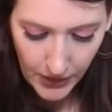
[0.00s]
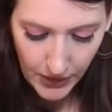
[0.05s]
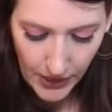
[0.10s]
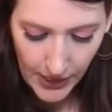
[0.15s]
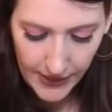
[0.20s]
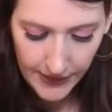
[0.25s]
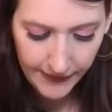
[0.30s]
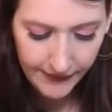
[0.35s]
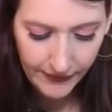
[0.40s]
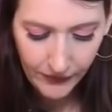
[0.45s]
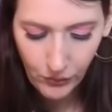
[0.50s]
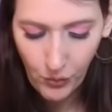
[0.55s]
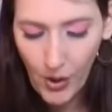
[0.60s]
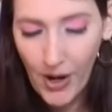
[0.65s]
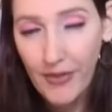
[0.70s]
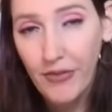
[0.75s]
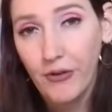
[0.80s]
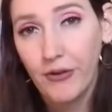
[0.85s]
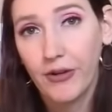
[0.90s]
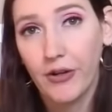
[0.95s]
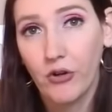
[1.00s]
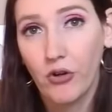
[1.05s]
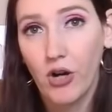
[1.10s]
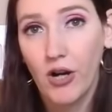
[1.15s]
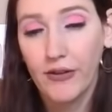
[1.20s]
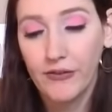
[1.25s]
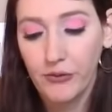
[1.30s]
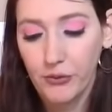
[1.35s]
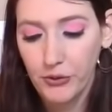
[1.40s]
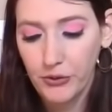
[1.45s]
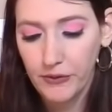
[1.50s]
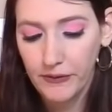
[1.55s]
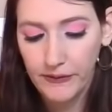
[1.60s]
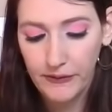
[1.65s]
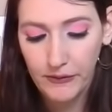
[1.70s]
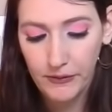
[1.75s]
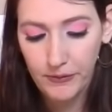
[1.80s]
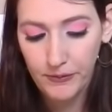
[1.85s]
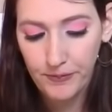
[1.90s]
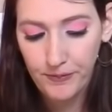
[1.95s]
And this is why they're at a
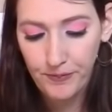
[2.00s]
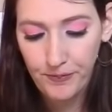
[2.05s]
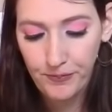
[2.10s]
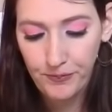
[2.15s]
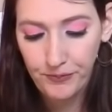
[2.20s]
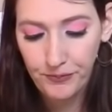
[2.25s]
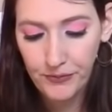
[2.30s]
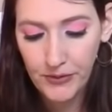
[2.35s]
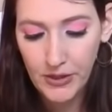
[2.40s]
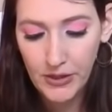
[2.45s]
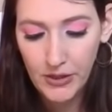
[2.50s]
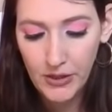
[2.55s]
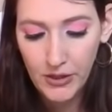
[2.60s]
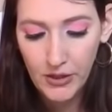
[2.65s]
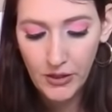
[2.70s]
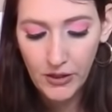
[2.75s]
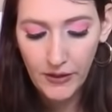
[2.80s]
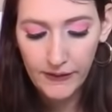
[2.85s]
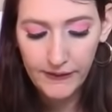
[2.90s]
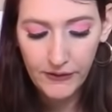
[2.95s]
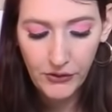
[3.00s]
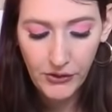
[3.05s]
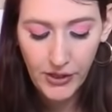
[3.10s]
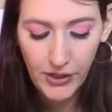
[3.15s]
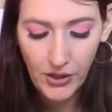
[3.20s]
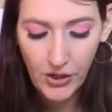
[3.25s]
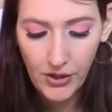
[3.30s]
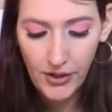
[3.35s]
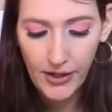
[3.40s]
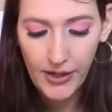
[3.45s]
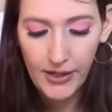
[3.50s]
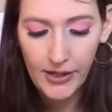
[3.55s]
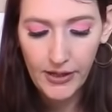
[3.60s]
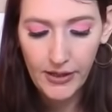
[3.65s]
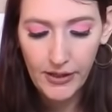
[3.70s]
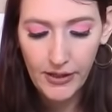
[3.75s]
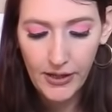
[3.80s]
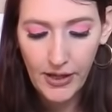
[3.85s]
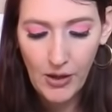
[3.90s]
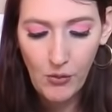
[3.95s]
crossroads. Because they're like, all right,
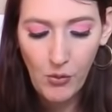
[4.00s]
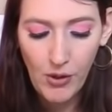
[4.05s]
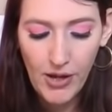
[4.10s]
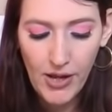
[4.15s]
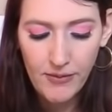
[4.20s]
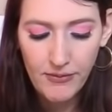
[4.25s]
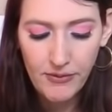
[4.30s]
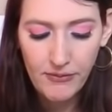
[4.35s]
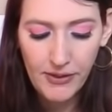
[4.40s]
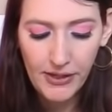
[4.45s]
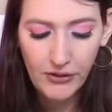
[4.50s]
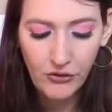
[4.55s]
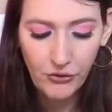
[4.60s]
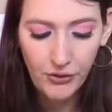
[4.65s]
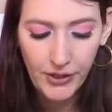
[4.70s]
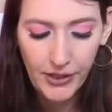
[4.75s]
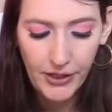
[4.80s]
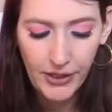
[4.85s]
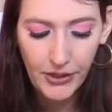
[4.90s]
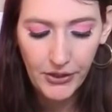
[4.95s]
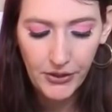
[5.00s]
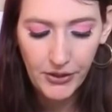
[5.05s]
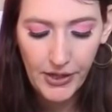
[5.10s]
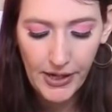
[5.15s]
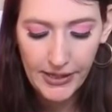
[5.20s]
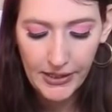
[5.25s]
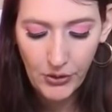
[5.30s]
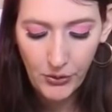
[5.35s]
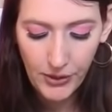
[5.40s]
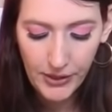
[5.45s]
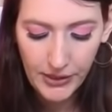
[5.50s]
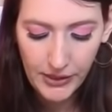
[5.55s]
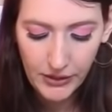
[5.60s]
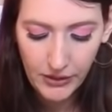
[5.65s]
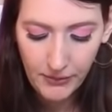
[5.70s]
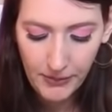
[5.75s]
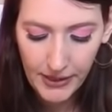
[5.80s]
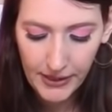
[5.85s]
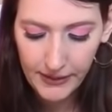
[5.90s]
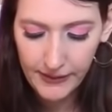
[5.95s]
I want to have a victory here. I know I need
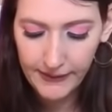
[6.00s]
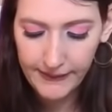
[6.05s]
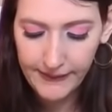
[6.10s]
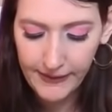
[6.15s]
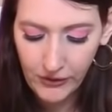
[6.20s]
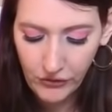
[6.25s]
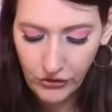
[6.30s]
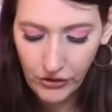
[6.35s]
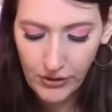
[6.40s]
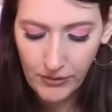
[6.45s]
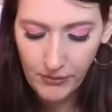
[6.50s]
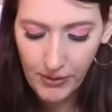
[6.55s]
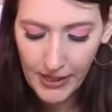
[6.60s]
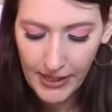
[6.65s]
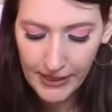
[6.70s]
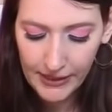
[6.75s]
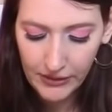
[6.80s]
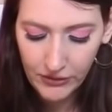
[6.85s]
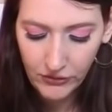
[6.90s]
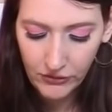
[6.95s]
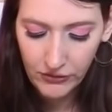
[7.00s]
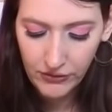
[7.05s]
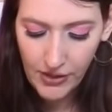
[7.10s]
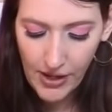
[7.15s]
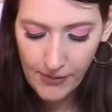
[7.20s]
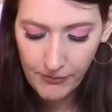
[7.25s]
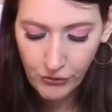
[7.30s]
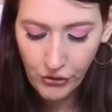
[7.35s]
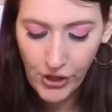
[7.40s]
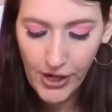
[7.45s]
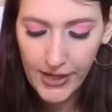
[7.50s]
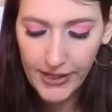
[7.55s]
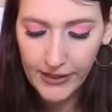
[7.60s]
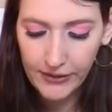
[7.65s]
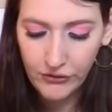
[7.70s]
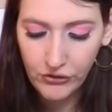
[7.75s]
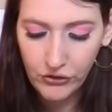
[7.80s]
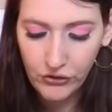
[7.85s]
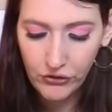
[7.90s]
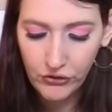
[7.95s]
to make a decision, but I, I'm
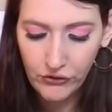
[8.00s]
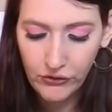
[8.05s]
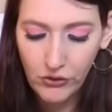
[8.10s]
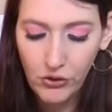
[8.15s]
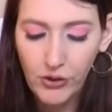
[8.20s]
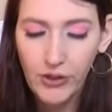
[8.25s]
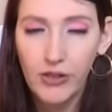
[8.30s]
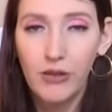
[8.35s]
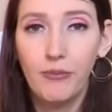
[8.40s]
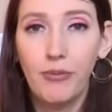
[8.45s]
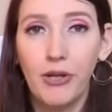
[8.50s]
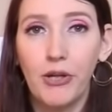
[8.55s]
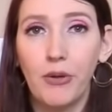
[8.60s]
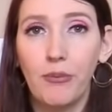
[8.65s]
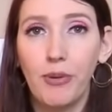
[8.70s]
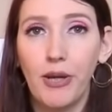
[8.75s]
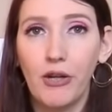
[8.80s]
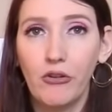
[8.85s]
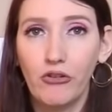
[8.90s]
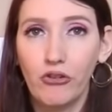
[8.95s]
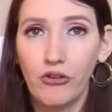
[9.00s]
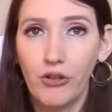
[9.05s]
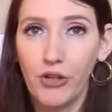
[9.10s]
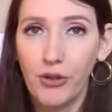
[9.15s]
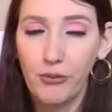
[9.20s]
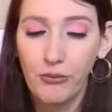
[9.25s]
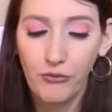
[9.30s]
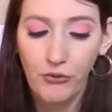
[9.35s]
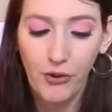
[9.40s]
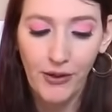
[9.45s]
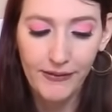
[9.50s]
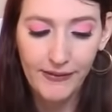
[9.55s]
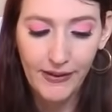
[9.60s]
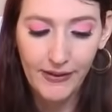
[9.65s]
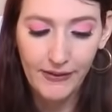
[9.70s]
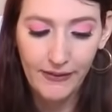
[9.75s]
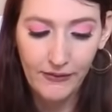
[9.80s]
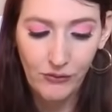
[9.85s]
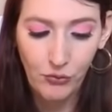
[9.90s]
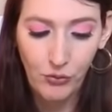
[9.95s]
trying to just look at the bigger picture here before I
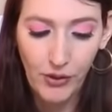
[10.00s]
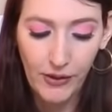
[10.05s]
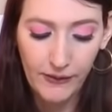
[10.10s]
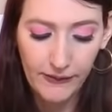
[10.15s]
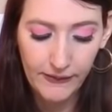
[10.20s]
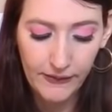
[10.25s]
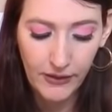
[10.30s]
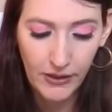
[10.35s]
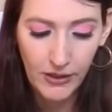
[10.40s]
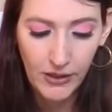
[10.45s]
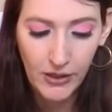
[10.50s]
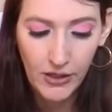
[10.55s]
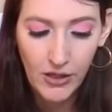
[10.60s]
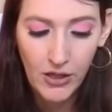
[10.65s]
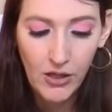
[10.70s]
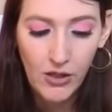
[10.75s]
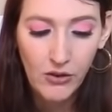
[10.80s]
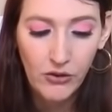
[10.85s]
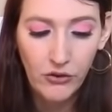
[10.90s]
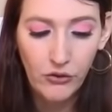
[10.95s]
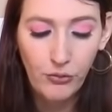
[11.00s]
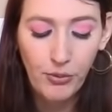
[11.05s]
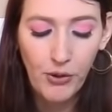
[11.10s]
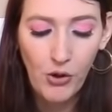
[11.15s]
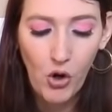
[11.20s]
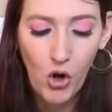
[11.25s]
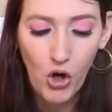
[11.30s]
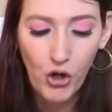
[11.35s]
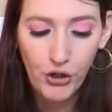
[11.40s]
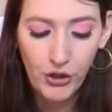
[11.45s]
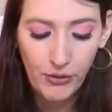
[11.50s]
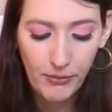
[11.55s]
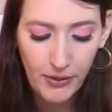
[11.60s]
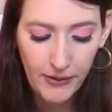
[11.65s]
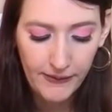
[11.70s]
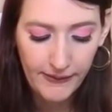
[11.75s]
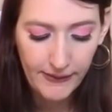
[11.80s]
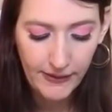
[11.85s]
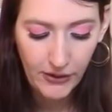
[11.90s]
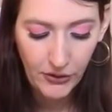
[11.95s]
take this risk. There's been
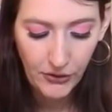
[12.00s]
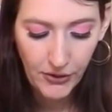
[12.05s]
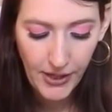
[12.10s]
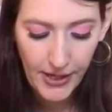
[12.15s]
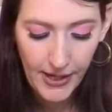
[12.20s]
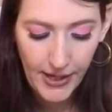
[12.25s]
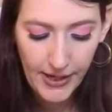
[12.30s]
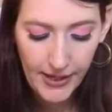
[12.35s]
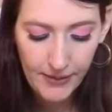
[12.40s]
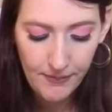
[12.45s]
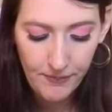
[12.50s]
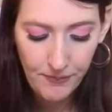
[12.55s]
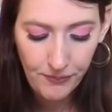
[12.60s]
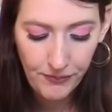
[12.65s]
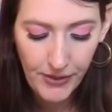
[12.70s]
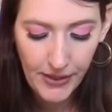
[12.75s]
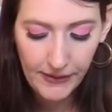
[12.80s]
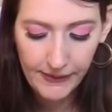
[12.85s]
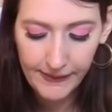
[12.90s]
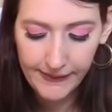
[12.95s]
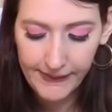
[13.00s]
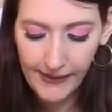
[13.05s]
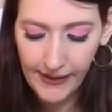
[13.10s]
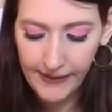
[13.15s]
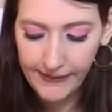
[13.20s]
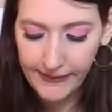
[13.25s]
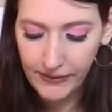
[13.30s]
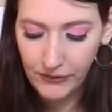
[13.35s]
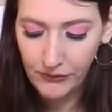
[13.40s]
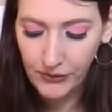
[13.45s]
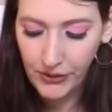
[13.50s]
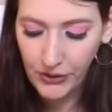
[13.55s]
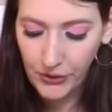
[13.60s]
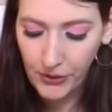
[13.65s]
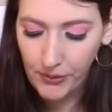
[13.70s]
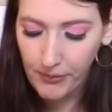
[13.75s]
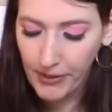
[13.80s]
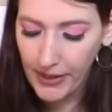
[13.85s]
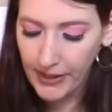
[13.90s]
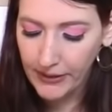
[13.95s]
arguments here, and I'm indecisive
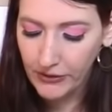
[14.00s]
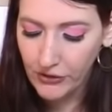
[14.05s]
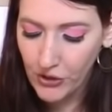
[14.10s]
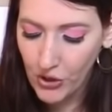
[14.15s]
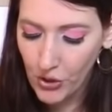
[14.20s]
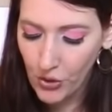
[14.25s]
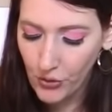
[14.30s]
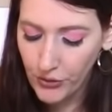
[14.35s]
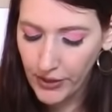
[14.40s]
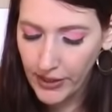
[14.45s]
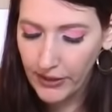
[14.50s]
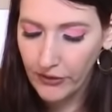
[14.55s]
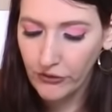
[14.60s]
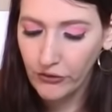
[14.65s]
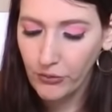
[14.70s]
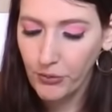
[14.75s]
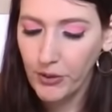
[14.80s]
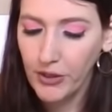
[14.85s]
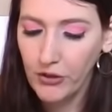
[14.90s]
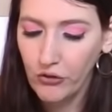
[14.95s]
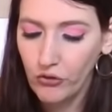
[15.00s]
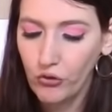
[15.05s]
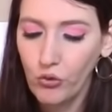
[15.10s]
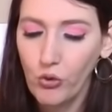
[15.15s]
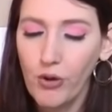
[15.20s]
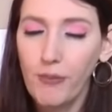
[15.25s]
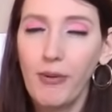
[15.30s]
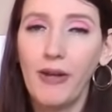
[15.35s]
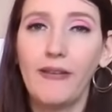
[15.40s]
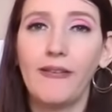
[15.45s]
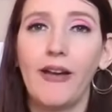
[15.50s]
here, but I know that I just want to enjoy my